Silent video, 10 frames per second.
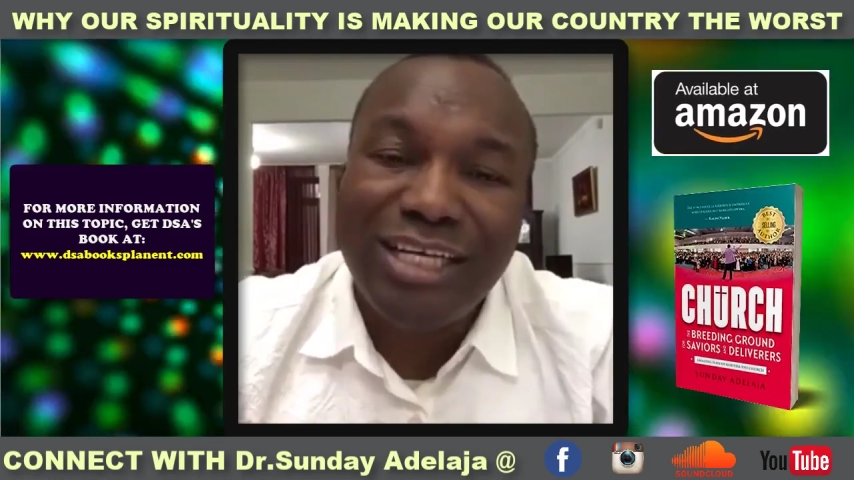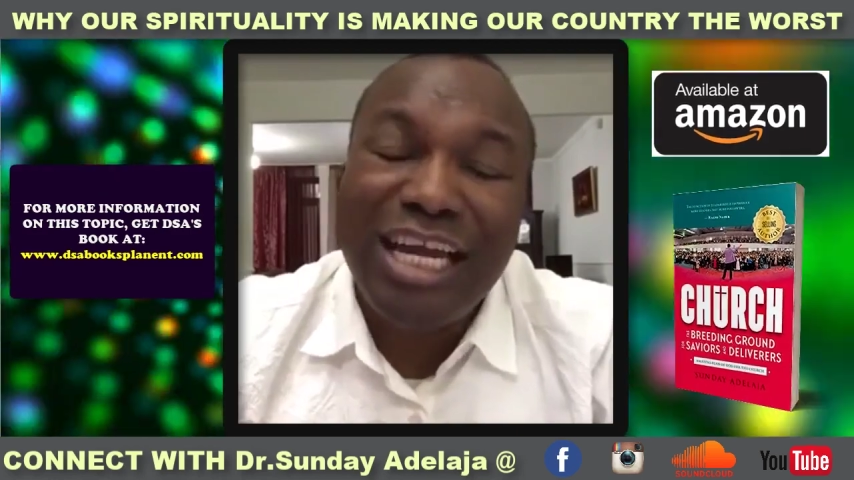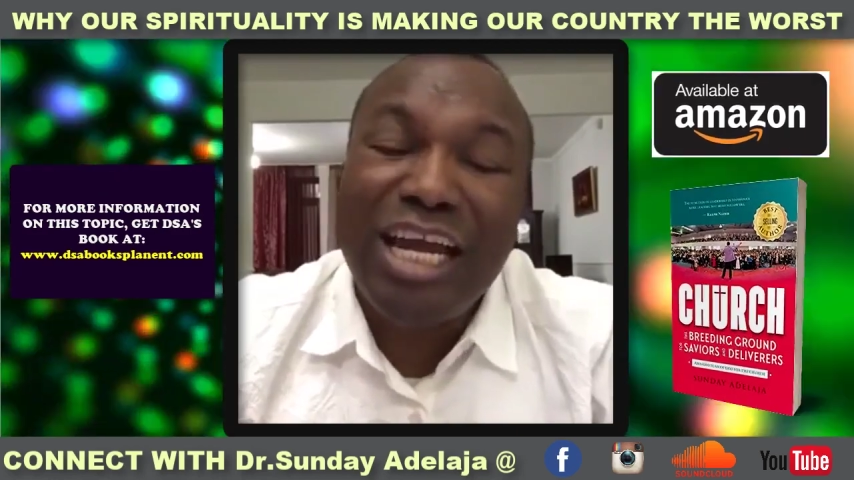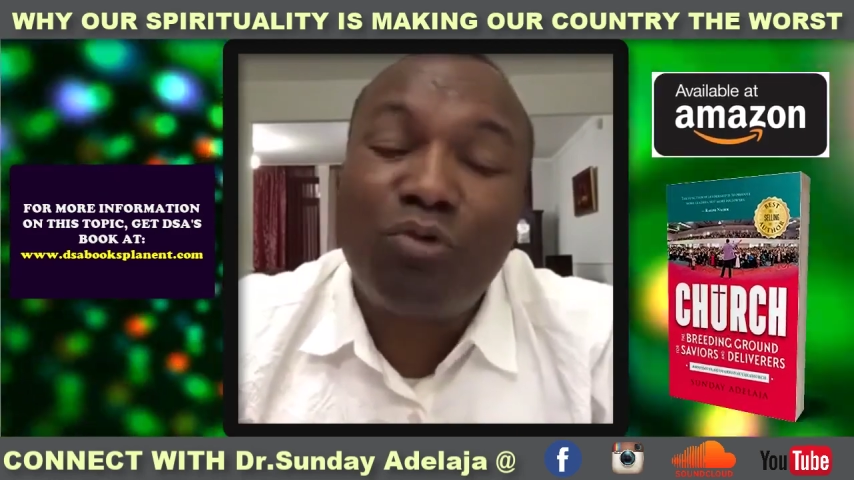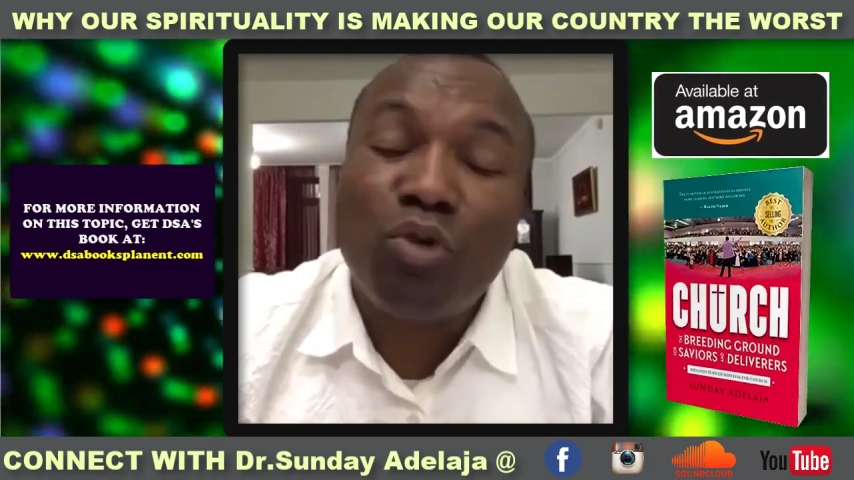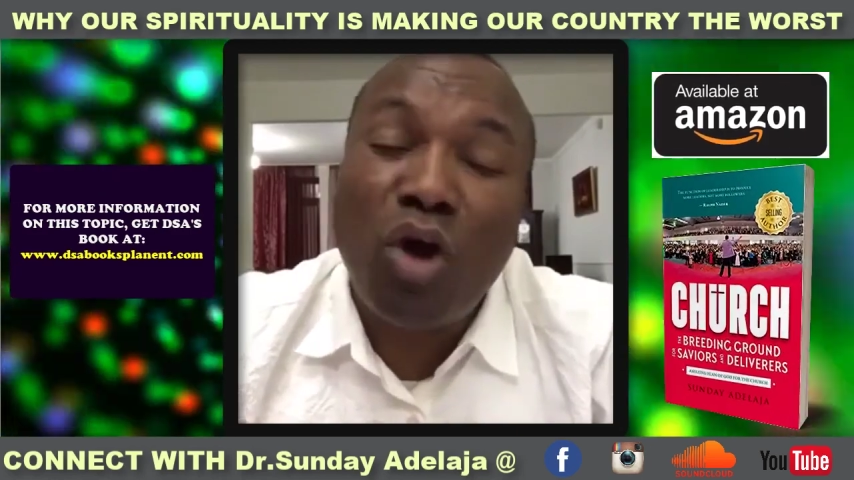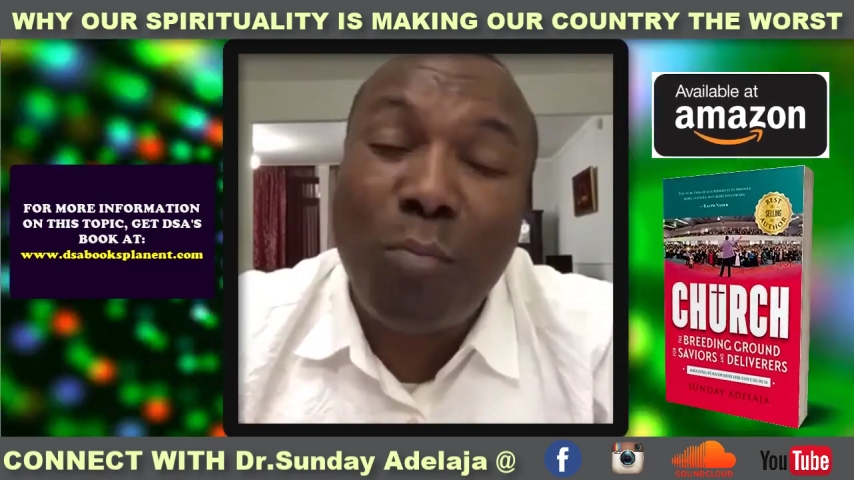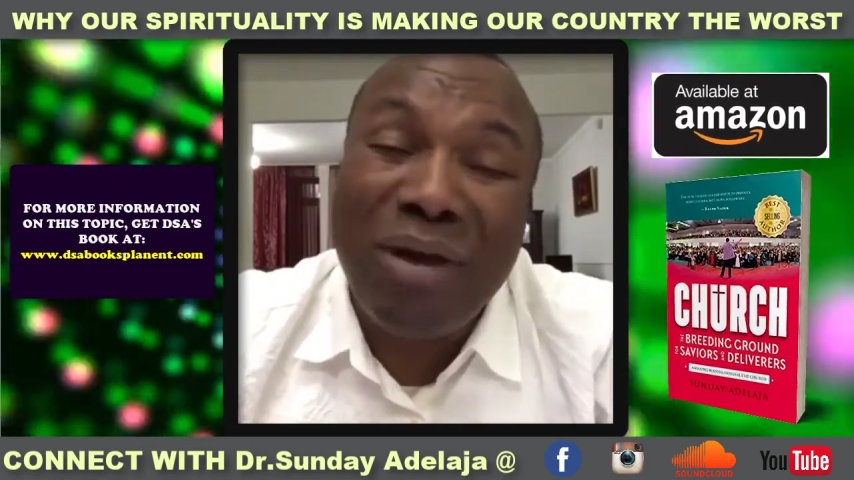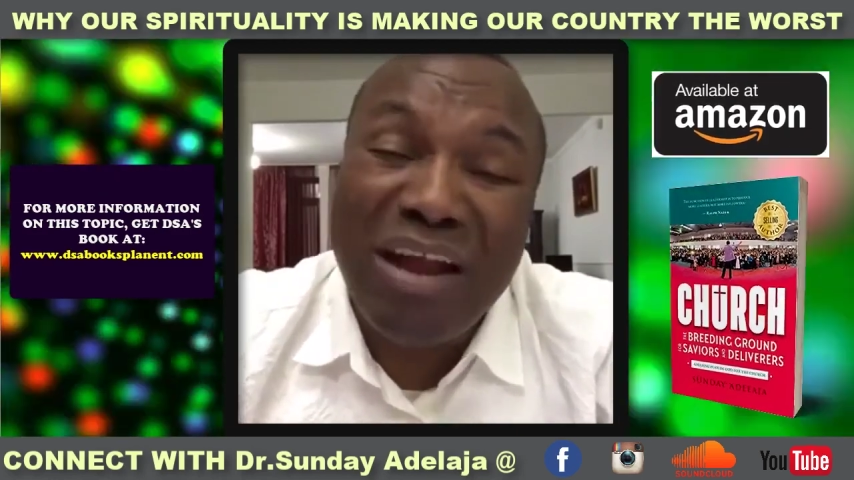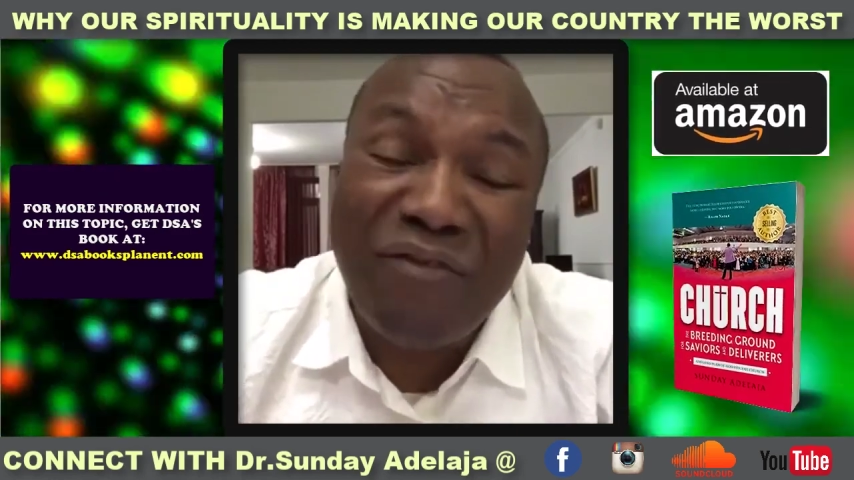It will
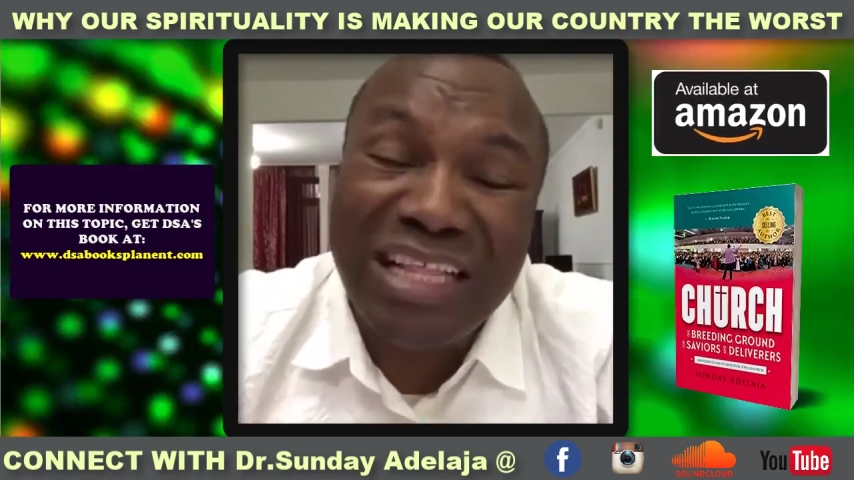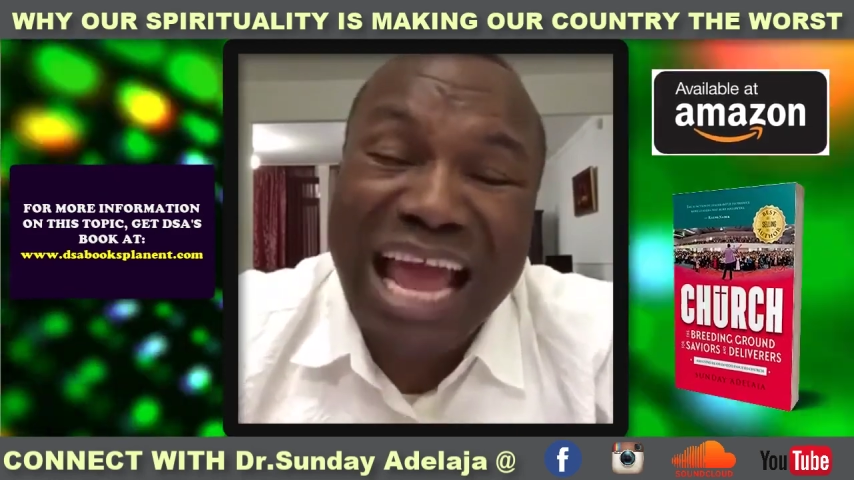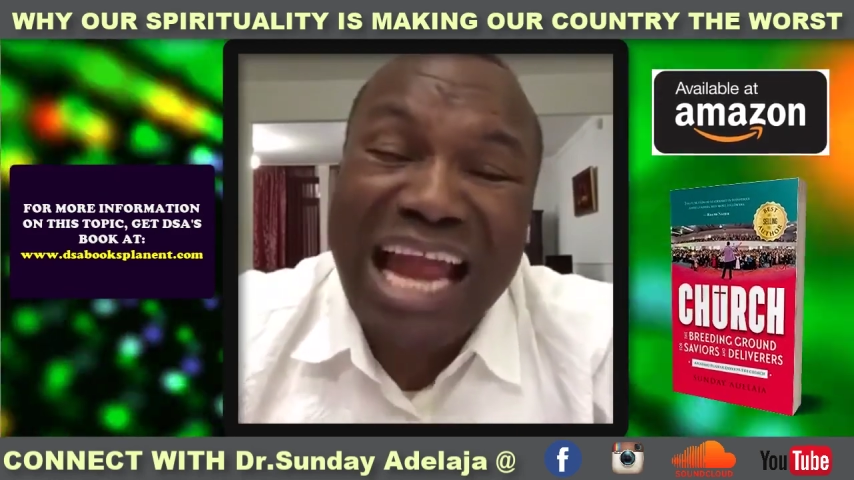not benefit